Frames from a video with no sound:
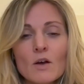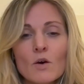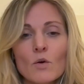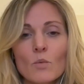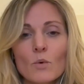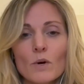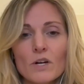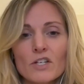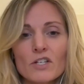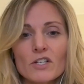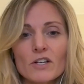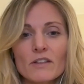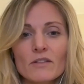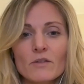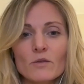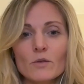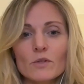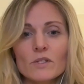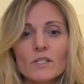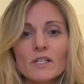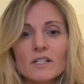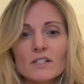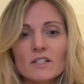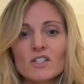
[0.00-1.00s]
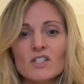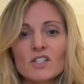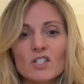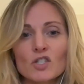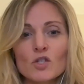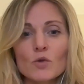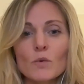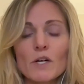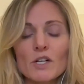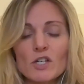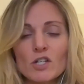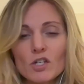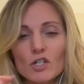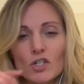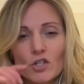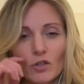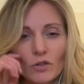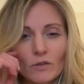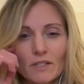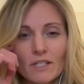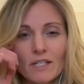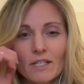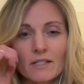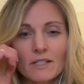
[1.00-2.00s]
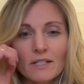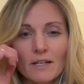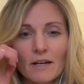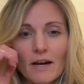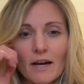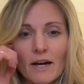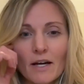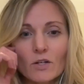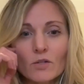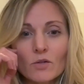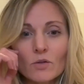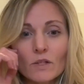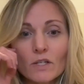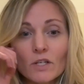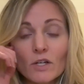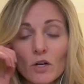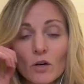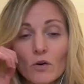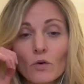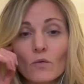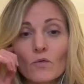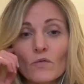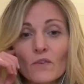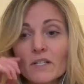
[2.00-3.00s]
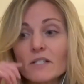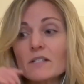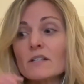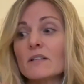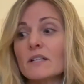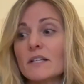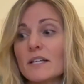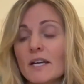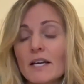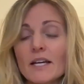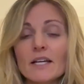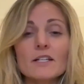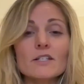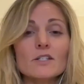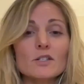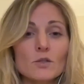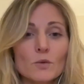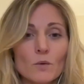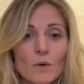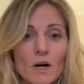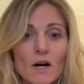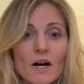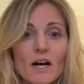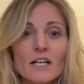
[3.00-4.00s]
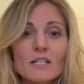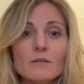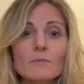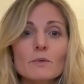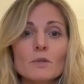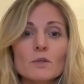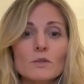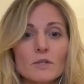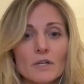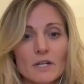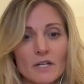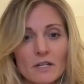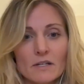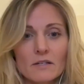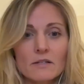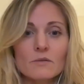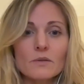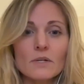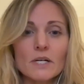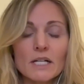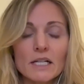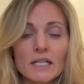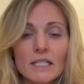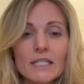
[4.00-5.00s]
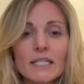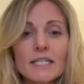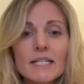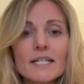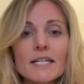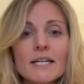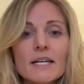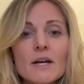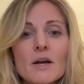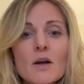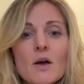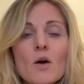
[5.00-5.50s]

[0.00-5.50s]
which in those situations you'll need to actually go physically into a hospital or into a clinic.